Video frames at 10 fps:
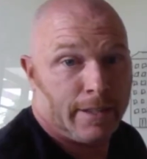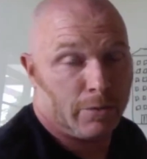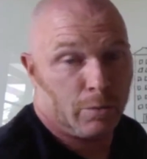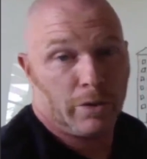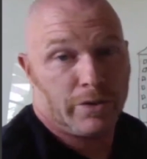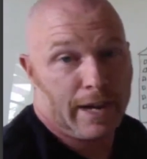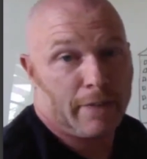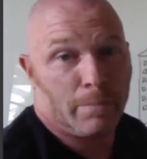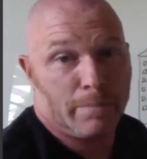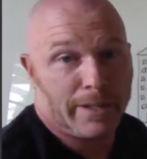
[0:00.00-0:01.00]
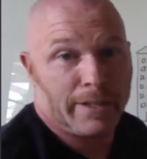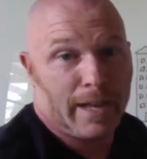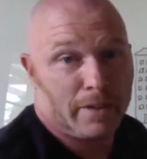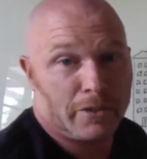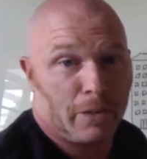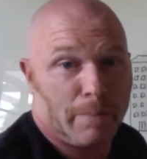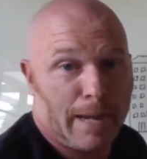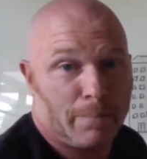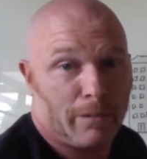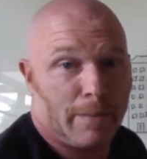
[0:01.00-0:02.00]
He was worth several $1 billion on
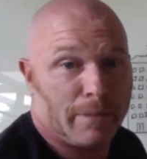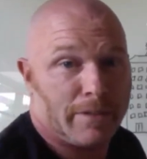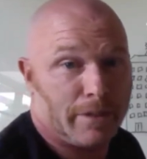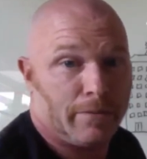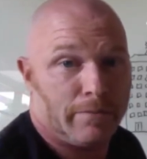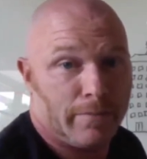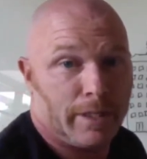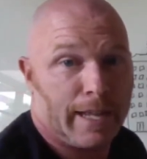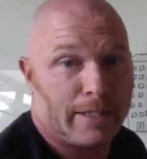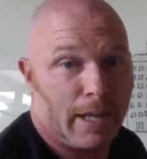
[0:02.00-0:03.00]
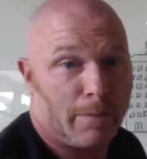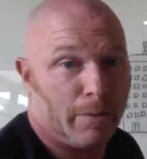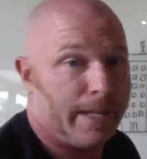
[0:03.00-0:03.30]
paper up until the last couple of